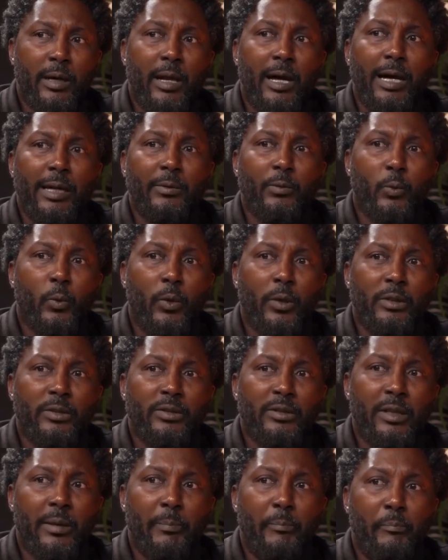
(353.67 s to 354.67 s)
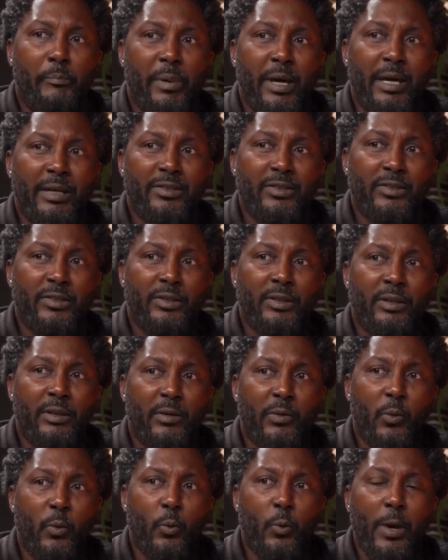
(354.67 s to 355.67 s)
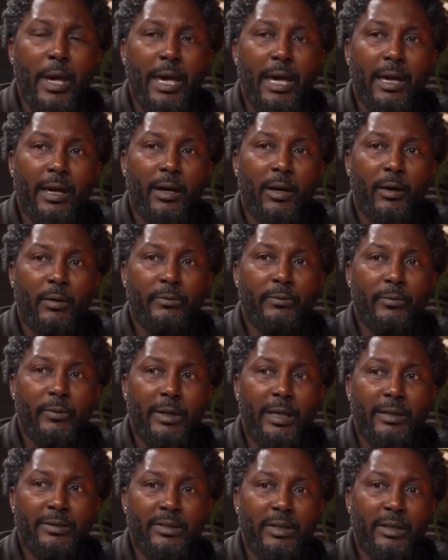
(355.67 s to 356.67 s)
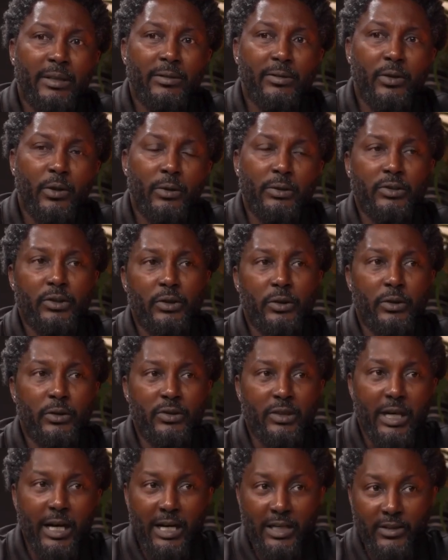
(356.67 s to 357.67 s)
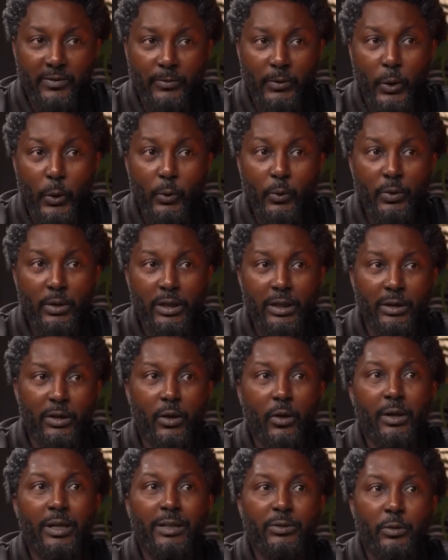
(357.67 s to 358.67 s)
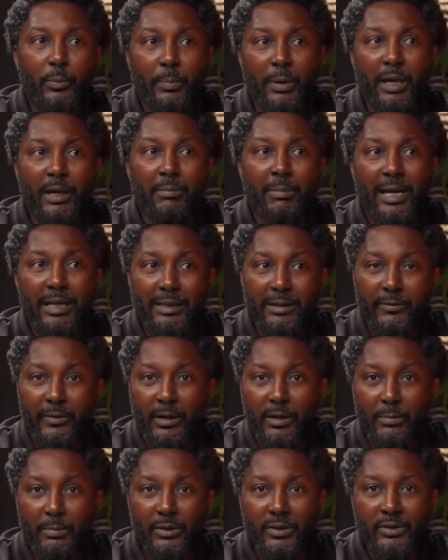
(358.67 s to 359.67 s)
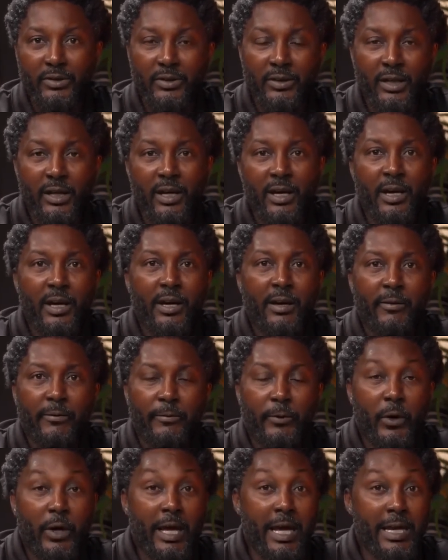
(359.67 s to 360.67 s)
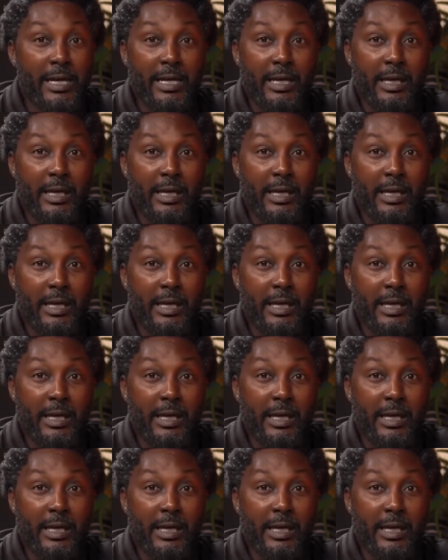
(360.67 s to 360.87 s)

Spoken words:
line was the best way of getting continuous cash flow in order to pay my developers. For